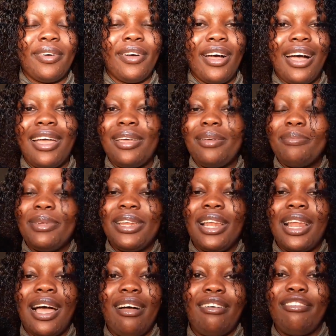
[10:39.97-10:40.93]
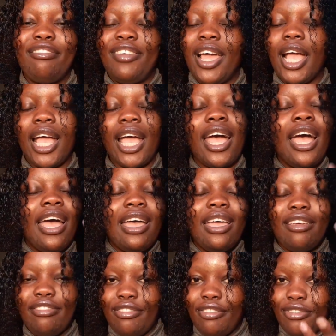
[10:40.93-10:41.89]
I am in love. Like,
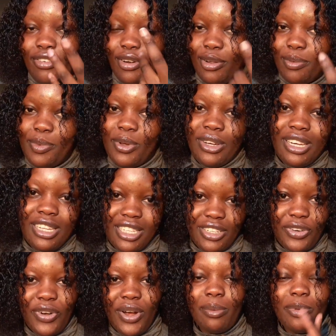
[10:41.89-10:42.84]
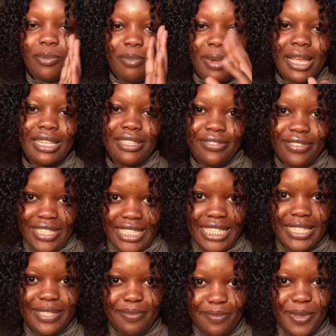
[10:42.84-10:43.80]
if you follow me on Instagram, you might have
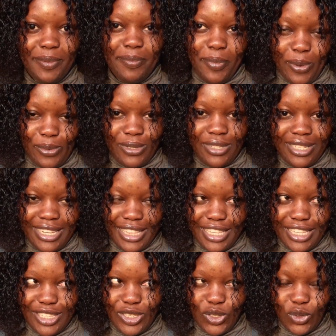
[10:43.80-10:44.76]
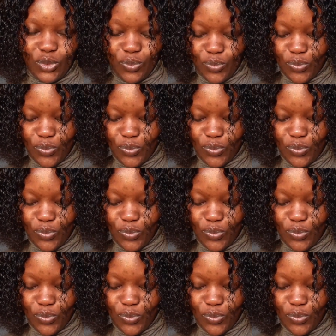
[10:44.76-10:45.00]
seen me posting these.